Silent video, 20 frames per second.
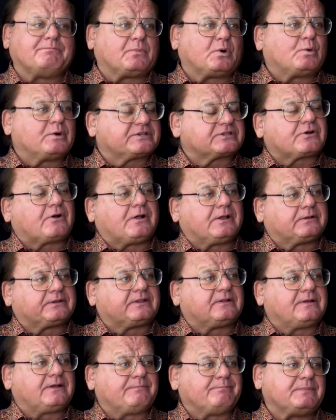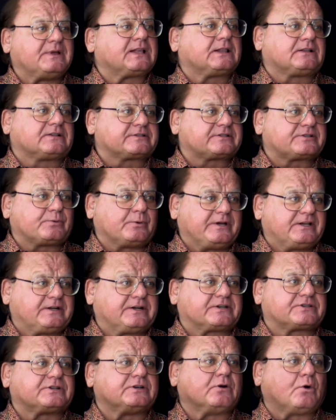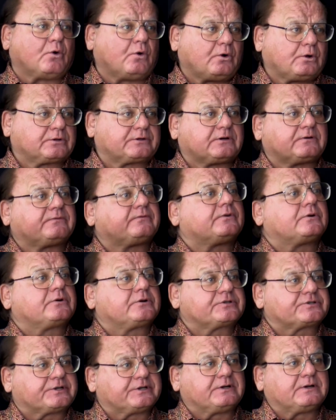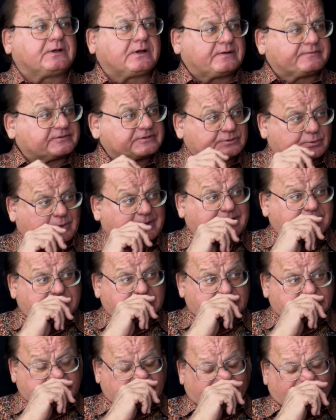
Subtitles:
what's called Middle Swedish, an older version of Swedish.